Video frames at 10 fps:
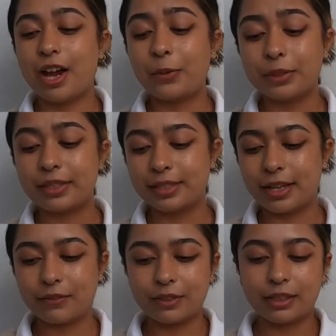I would
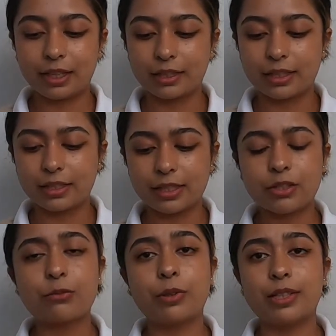definitely get this. This
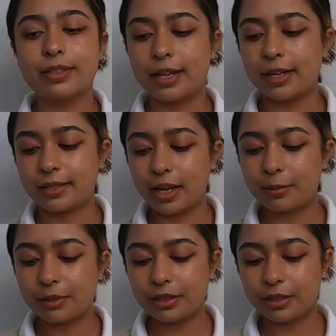is one size, I
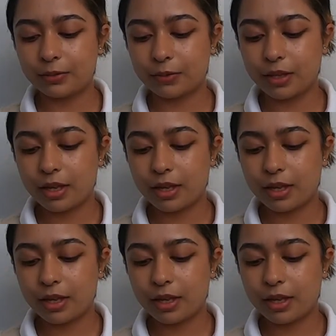believe,